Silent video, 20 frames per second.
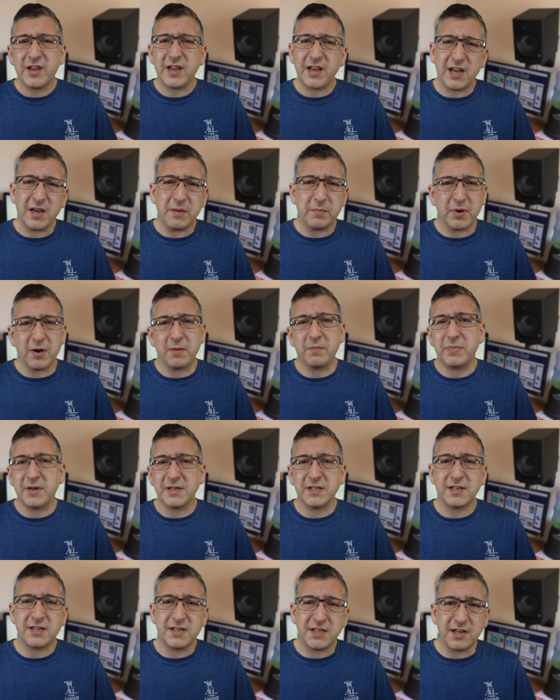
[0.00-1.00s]
the heat pump
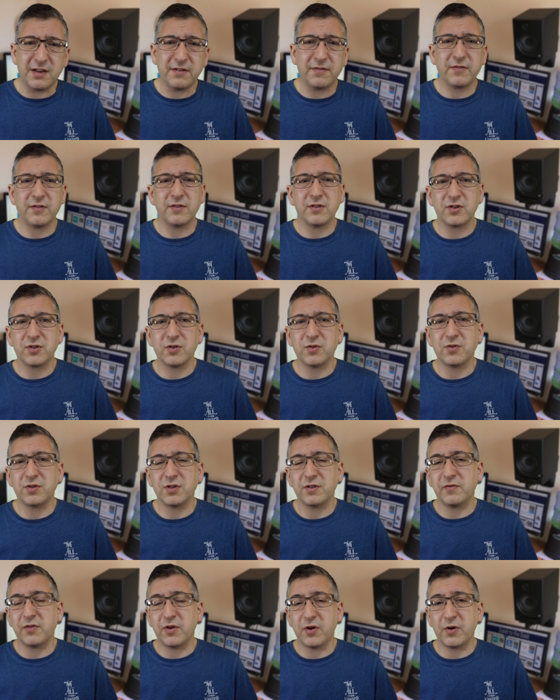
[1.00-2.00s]
is a different sort
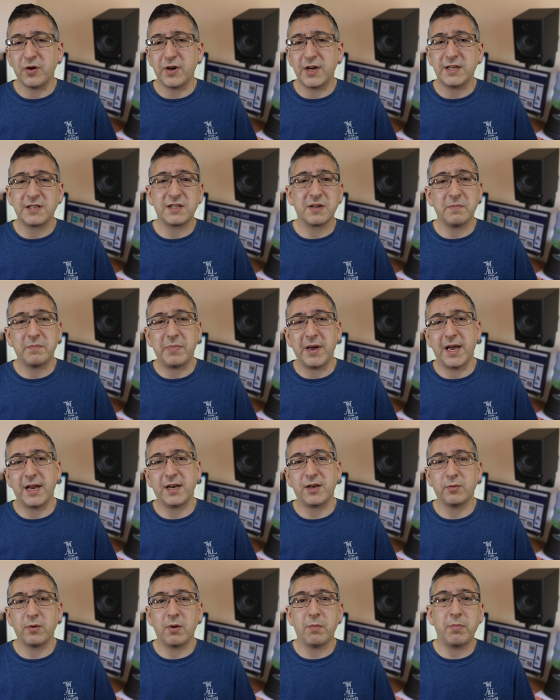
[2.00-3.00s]
of noise
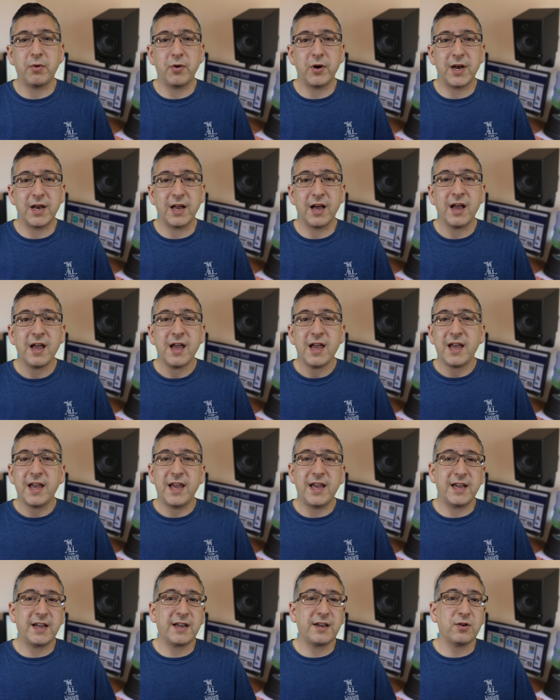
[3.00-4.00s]
compared to a boiler.
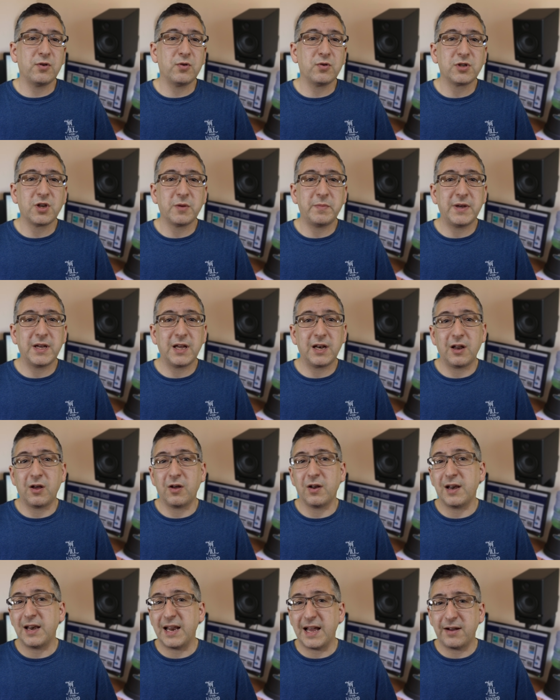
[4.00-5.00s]
It can also be a
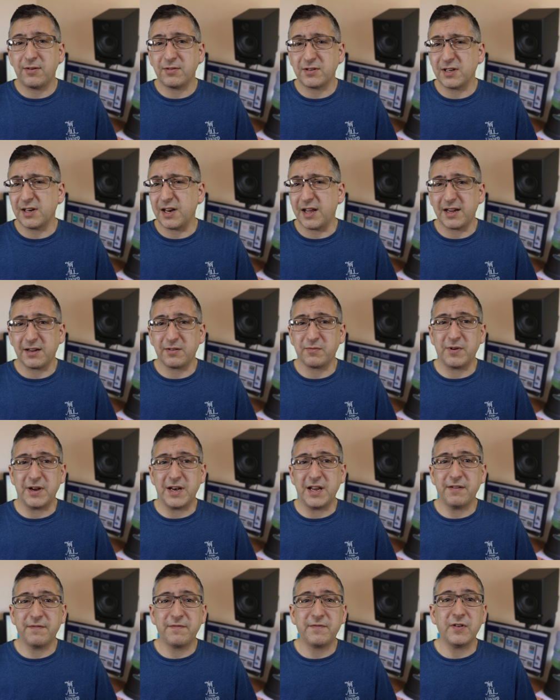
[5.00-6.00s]
lot louder, like
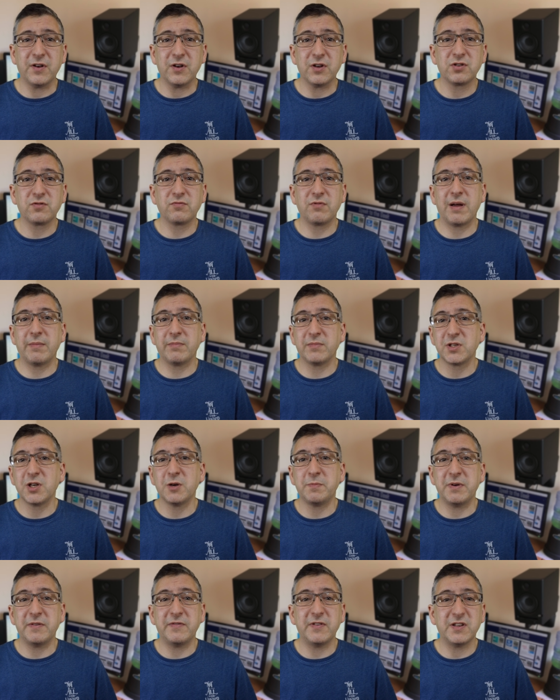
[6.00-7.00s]
when it first ramps
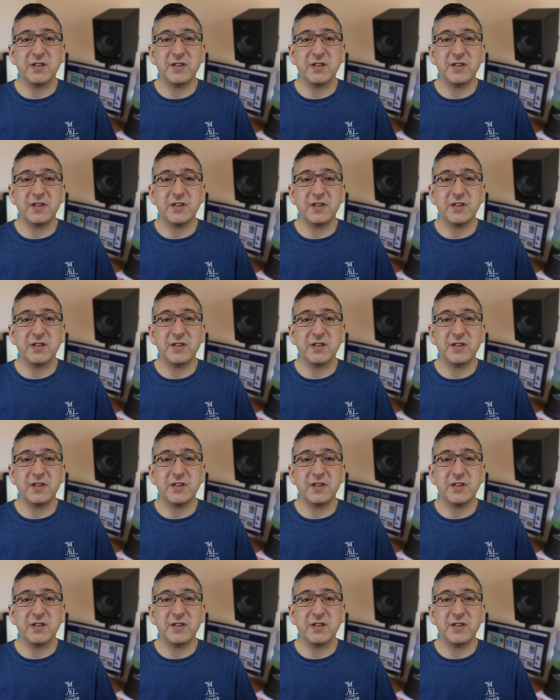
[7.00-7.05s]
up if